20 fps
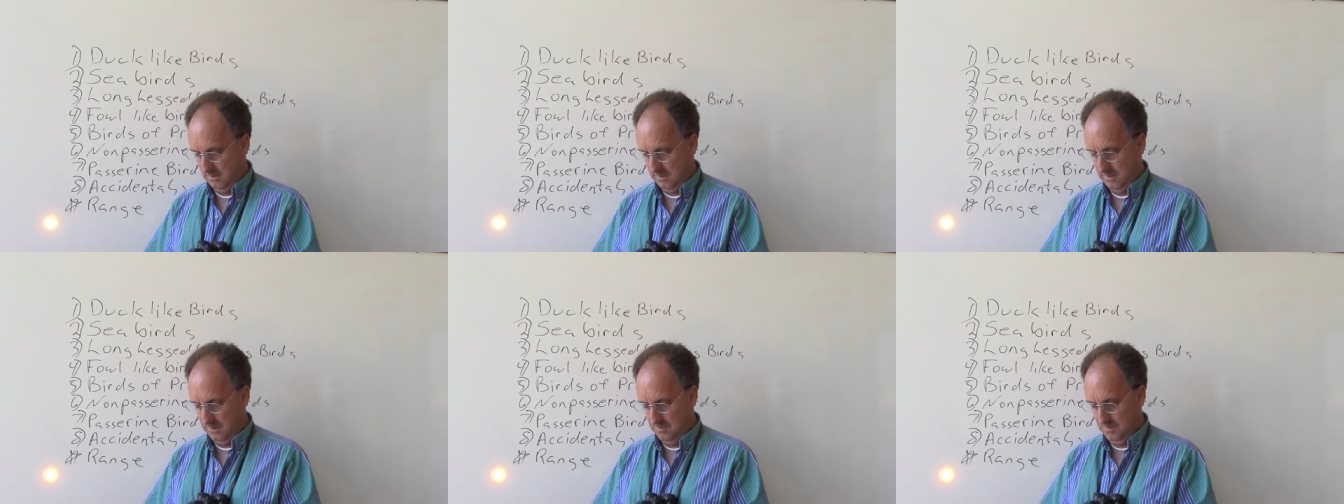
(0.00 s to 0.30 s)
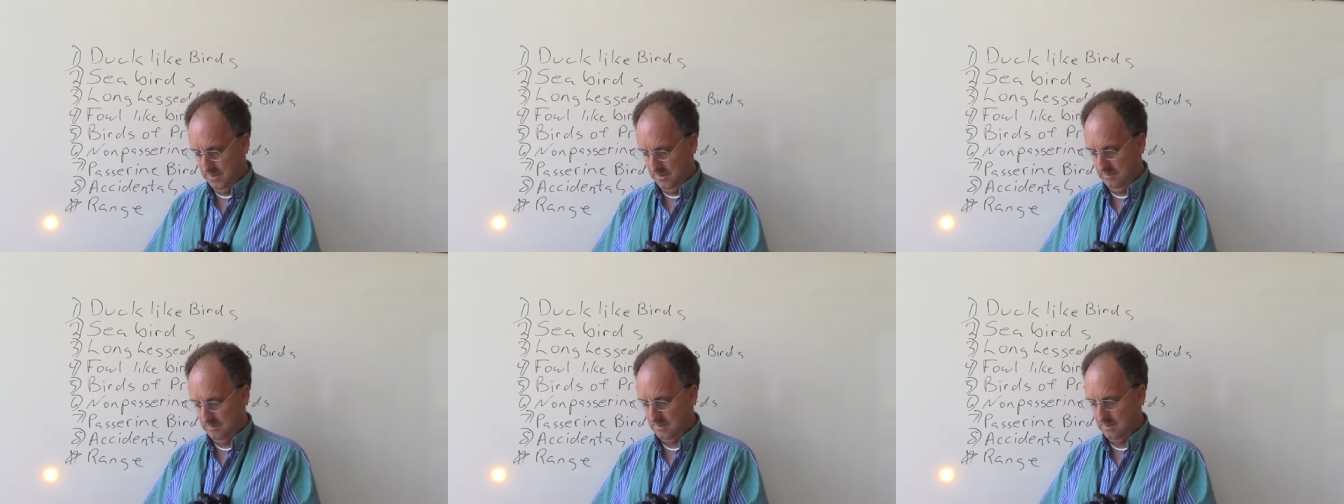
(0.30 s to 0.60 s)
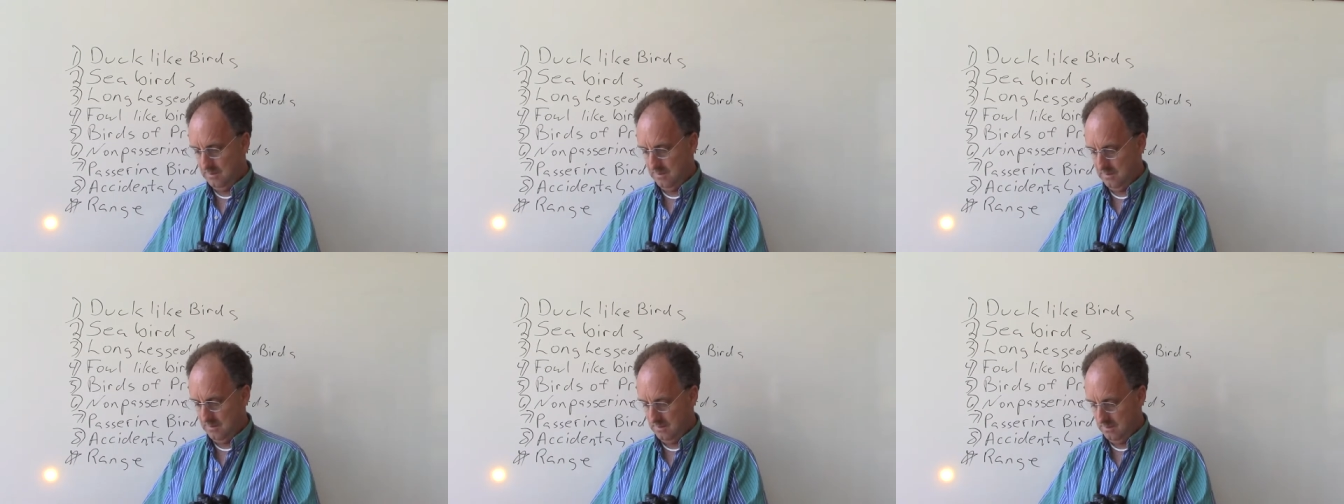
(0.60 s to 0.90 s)

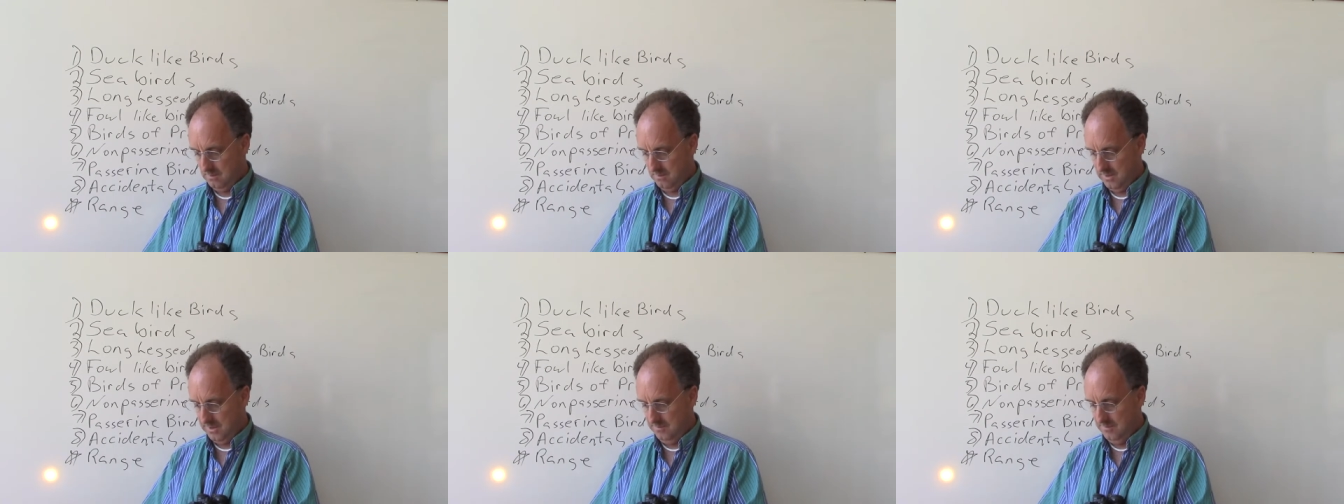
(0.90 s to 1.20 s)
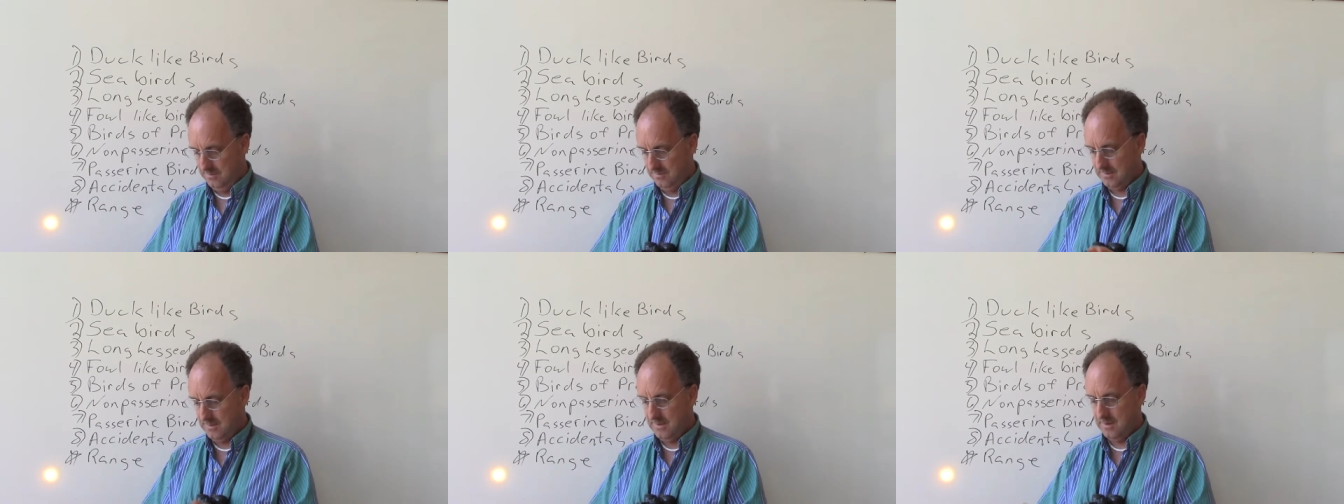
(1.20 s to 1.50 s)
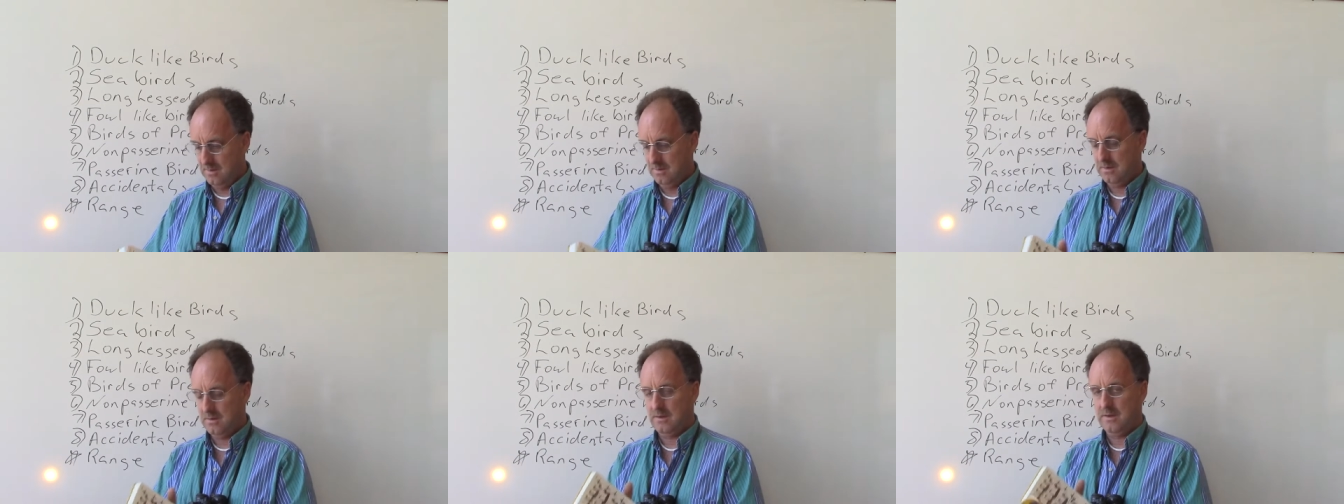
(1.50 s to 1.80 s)
Varibes. Varibes kind
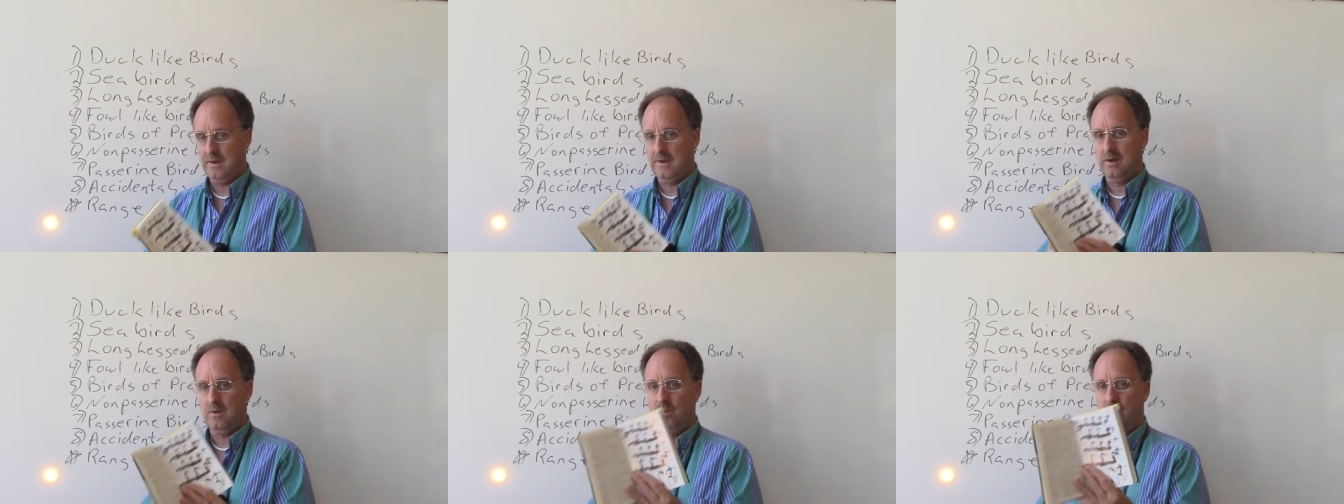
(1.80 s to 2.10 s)
of look like